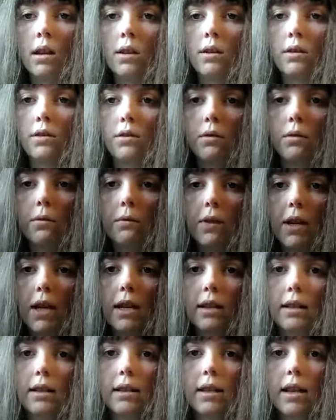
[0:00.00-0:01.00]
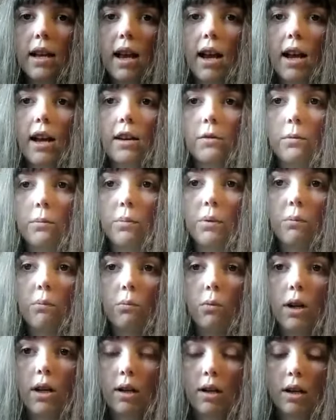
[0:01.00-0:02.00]
So things that I've been
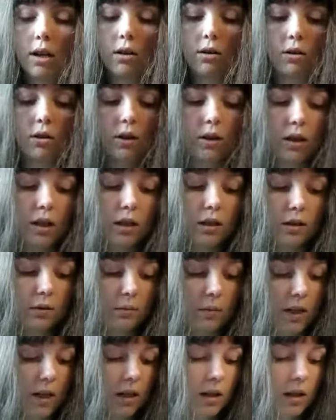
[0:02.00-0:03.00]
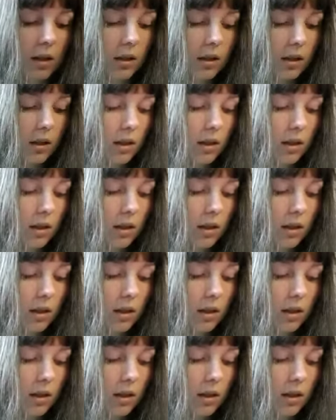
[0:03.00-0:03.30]
working on this week